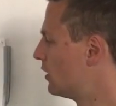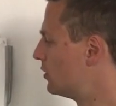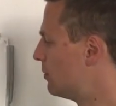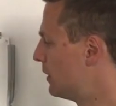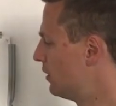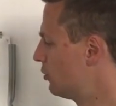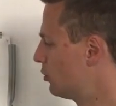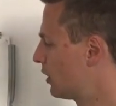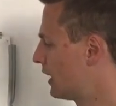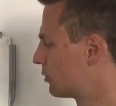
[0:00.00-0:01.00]
the medial
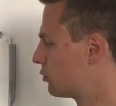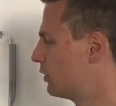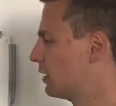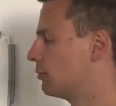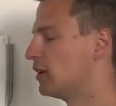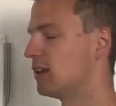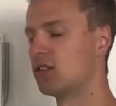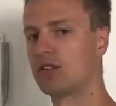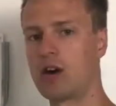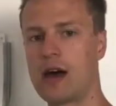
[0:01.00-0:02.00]
collateral ligament is
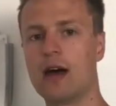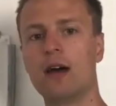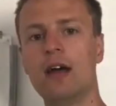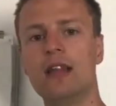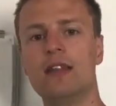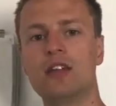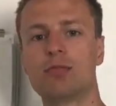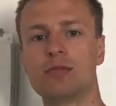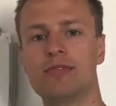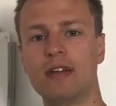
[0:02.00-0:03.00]
tight. This
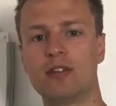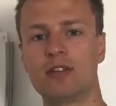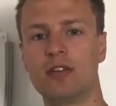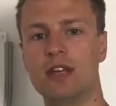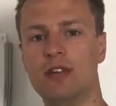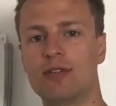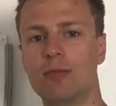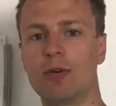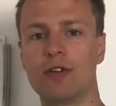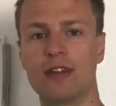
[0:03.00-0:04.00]
prevents the knee
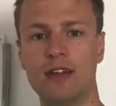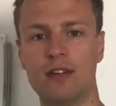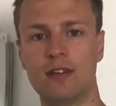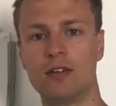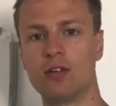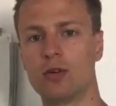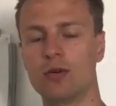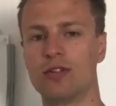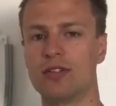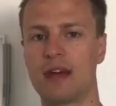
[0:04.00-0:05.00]
from rotating and
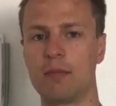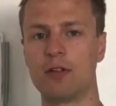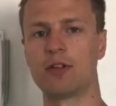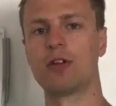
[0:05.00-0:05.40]
causing damage.